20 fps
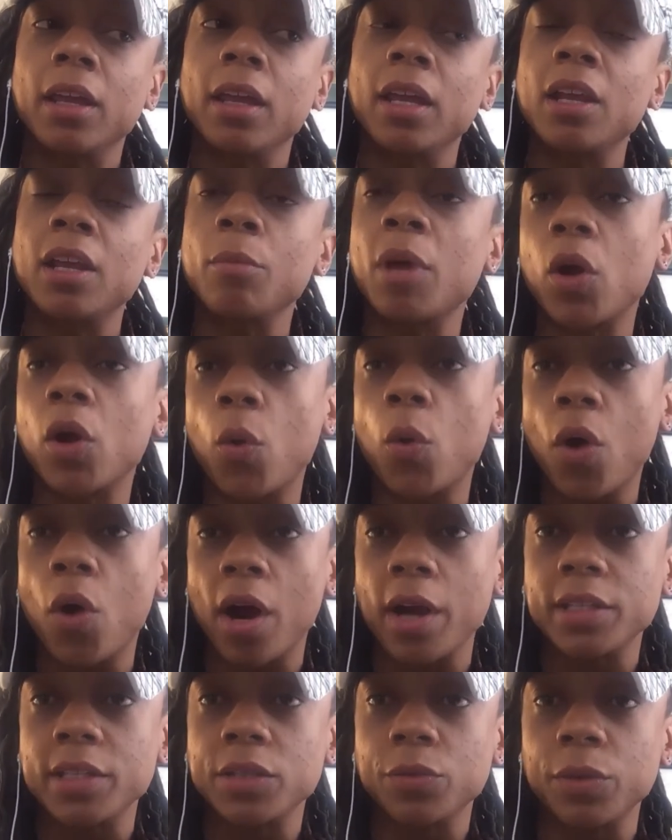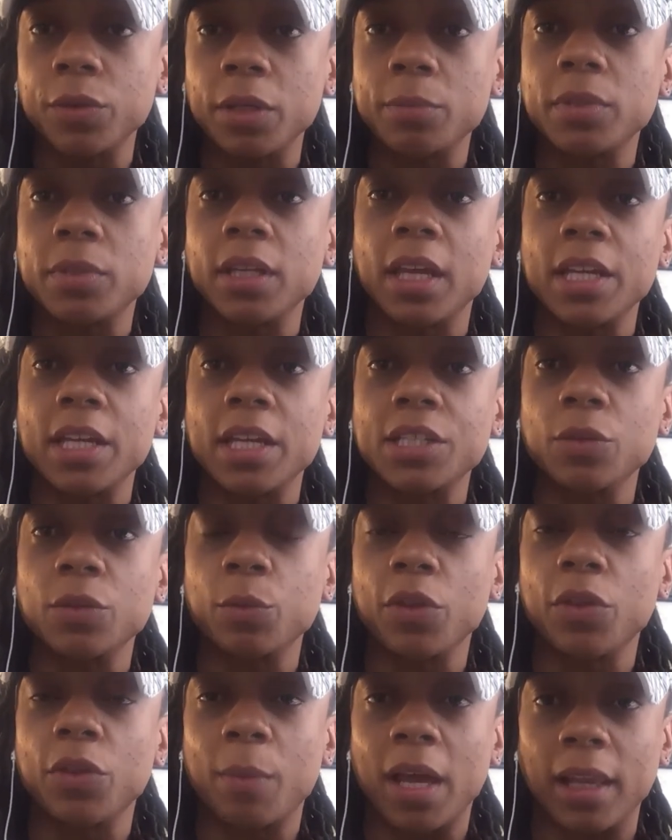getting my quad sweep to catch
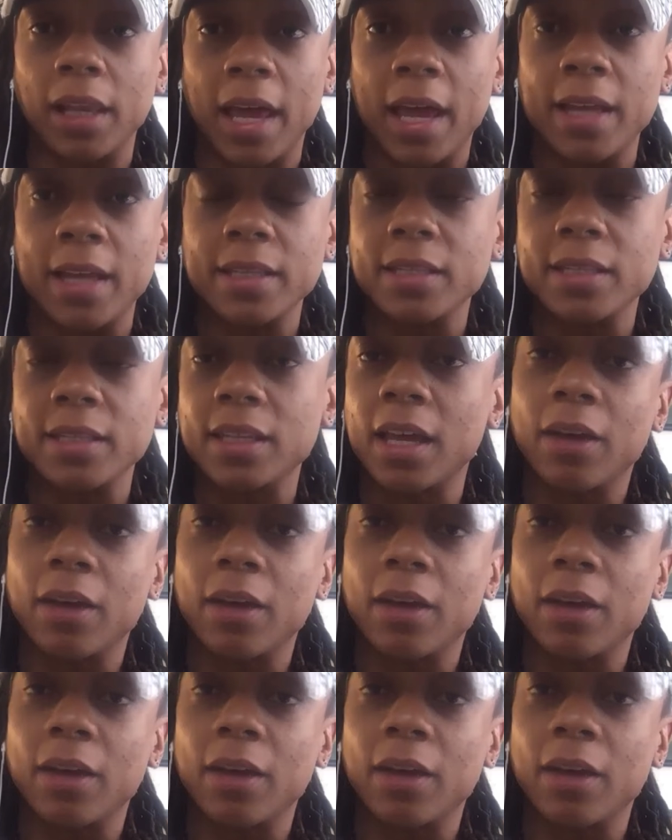up with my lats.